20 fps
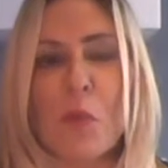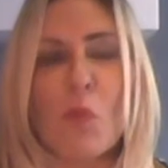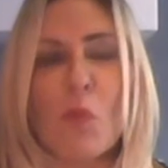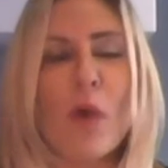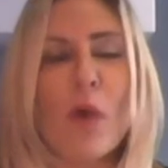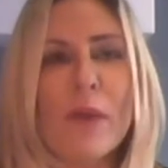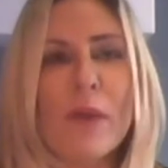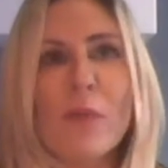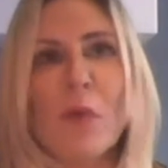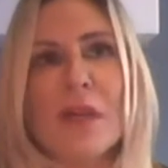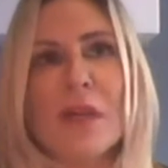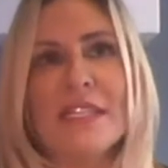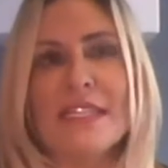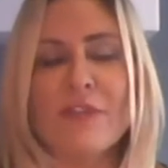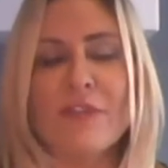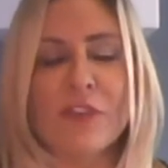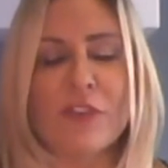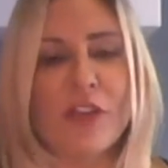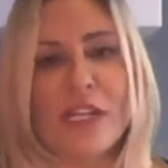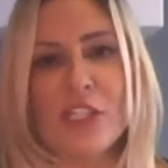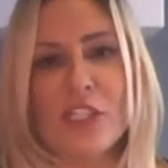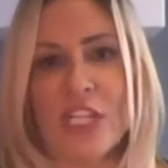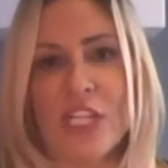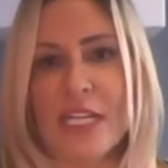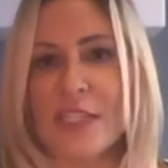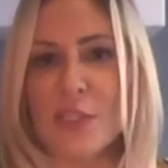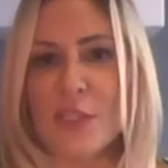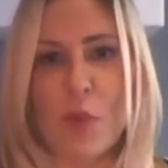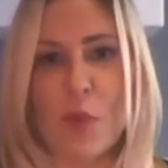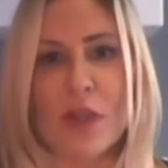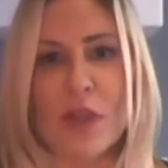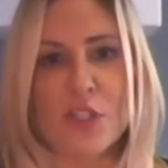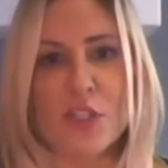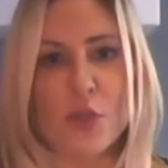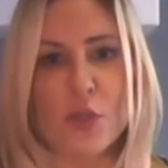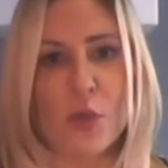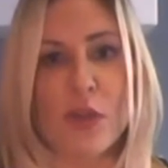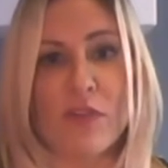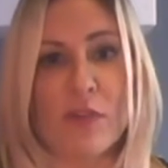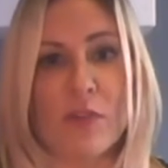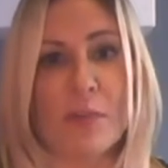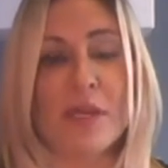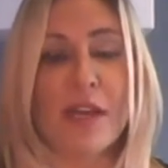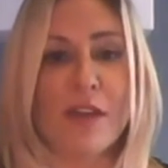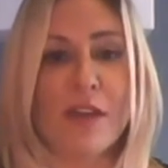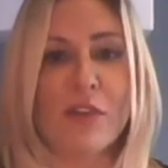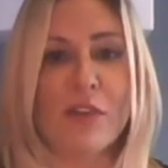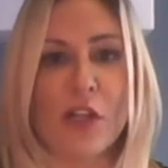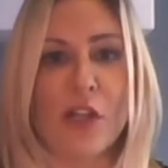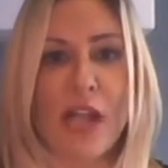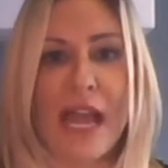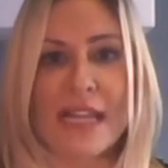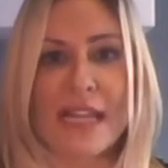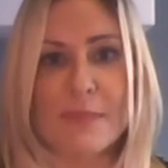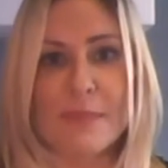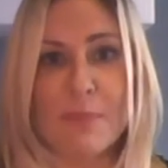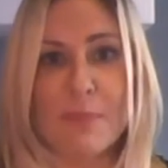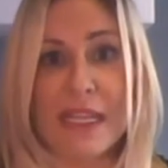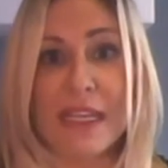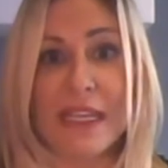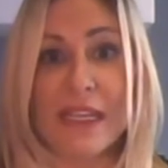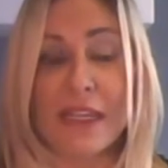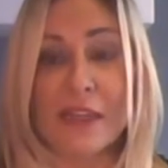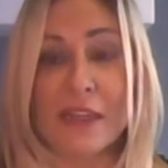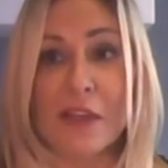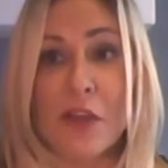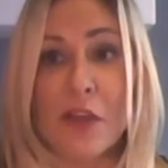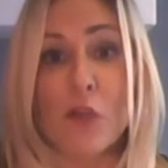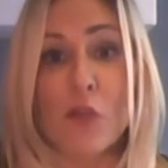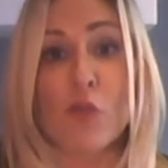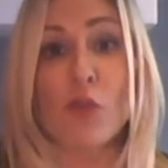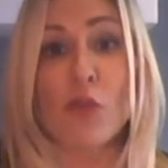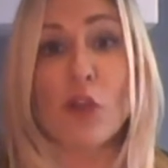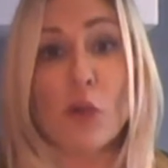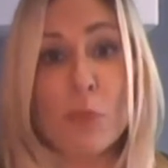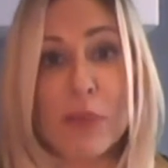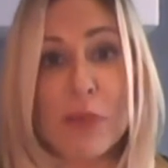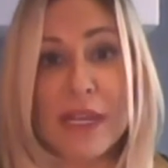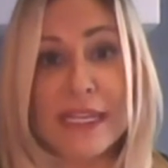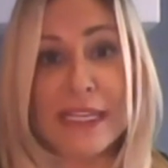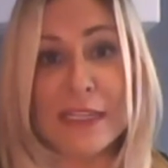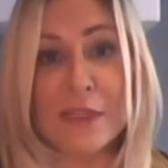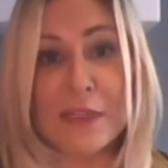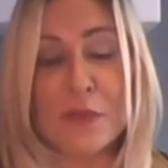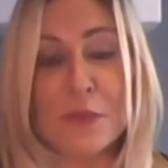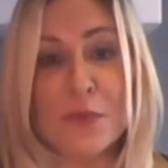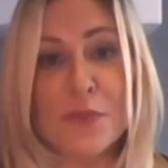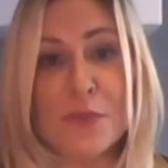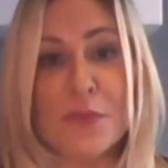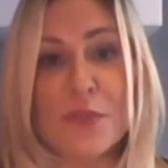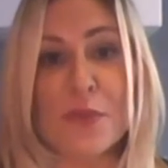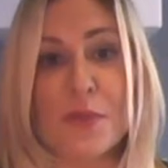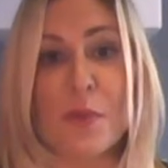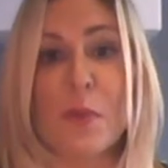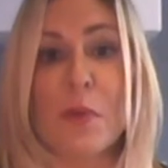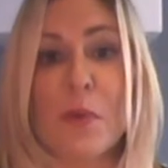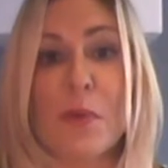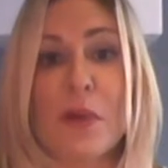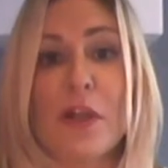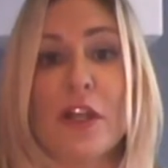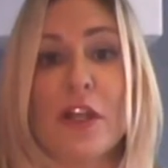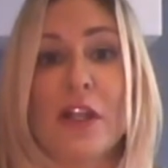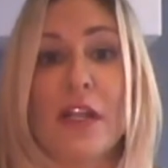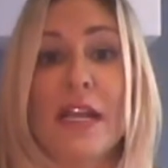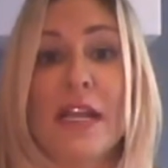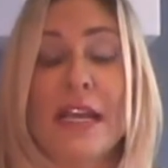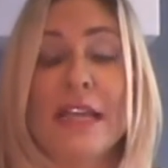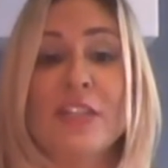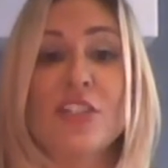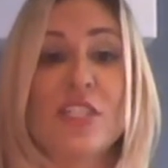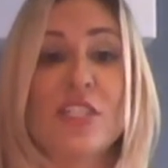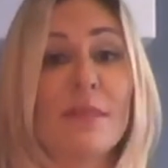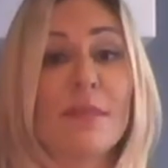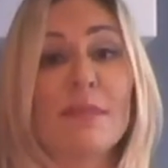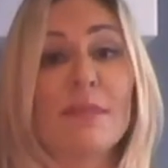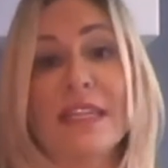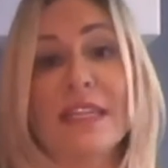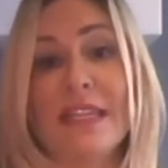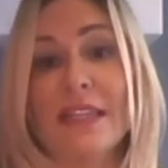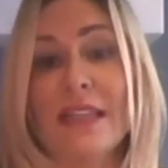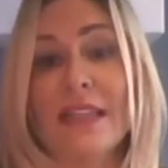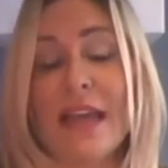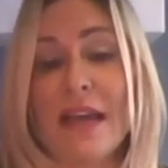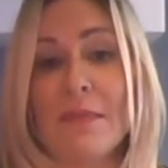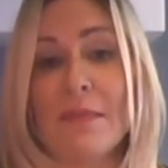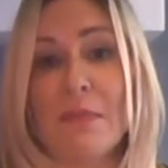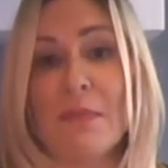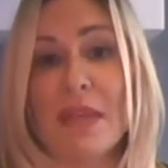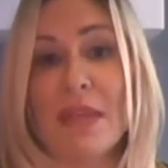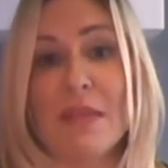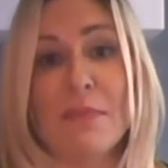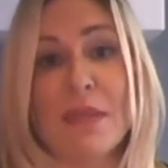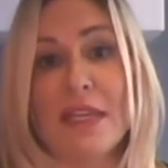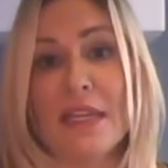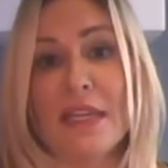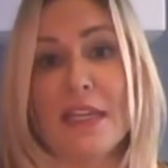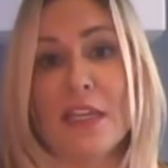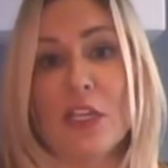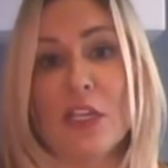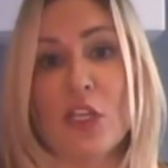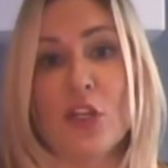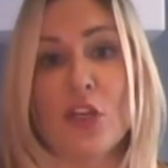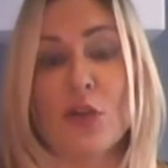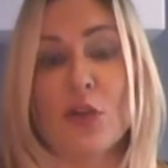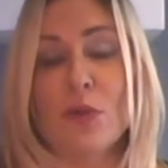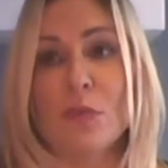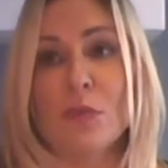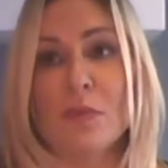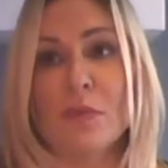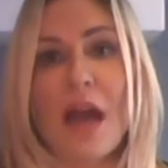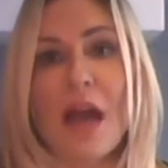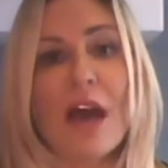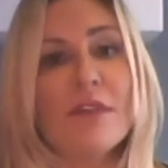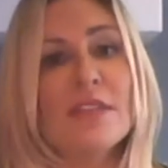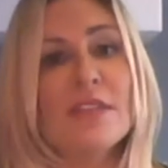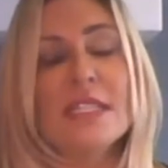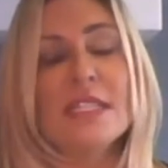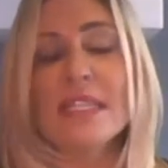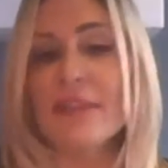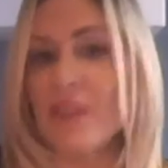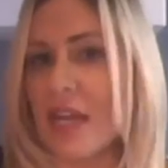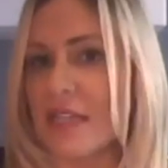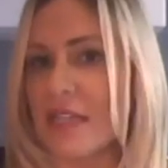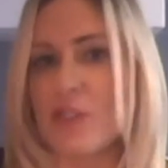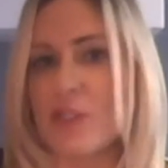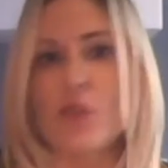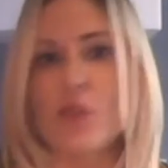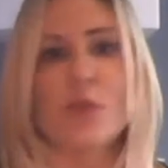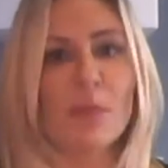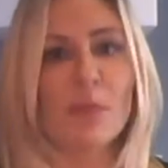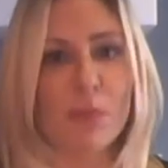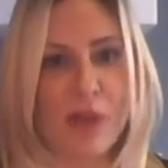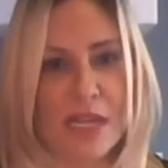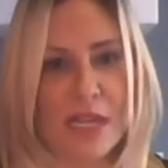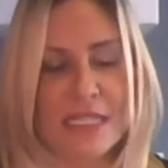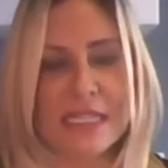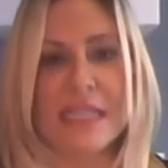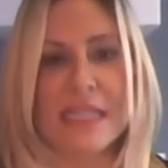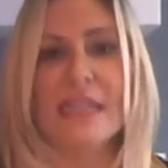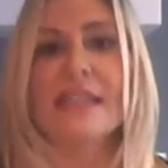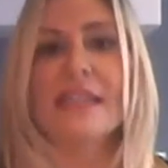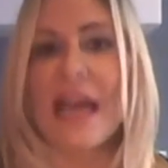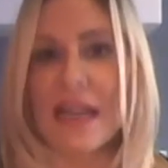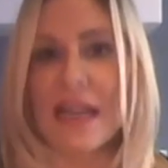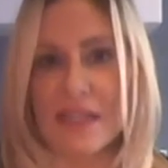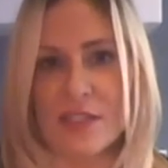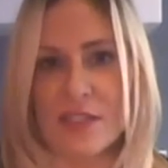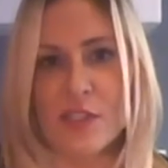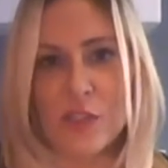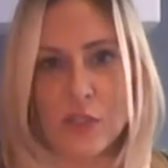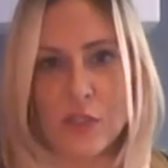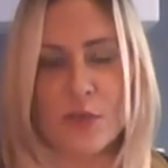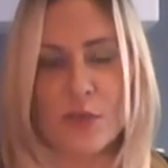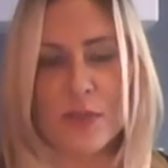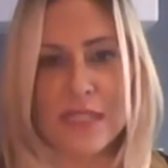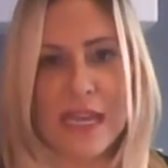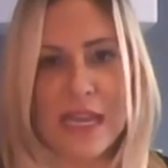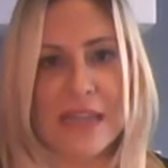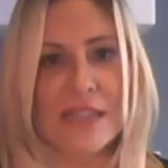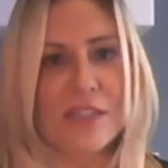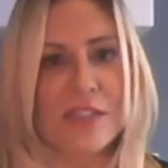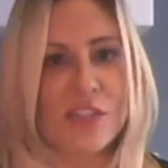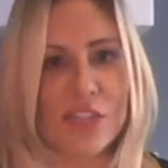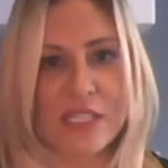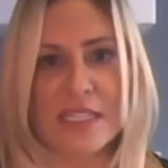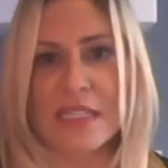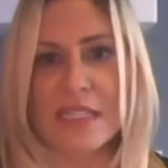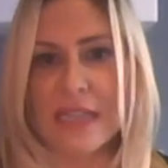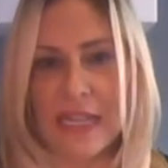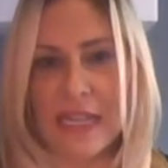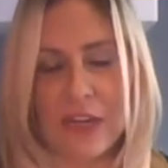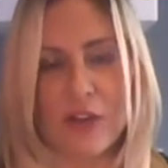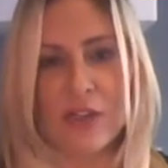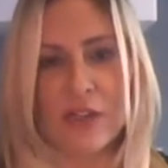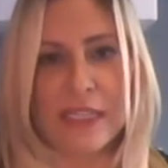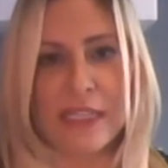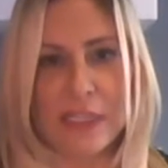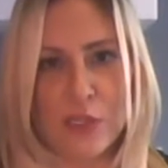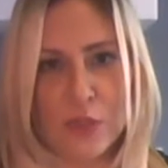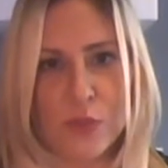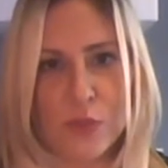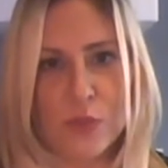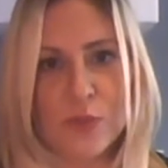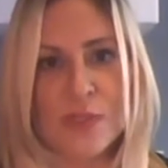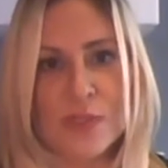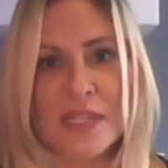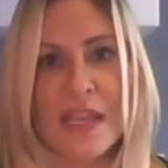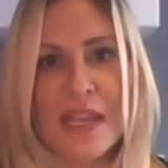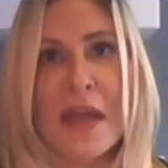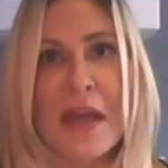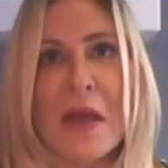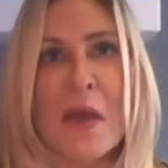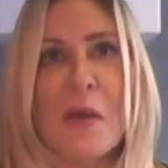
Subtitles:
what differentiates one story from another as being real breaking news, or just something that maybe, obviously if it has to do with the president, that is news. That is just inherently news.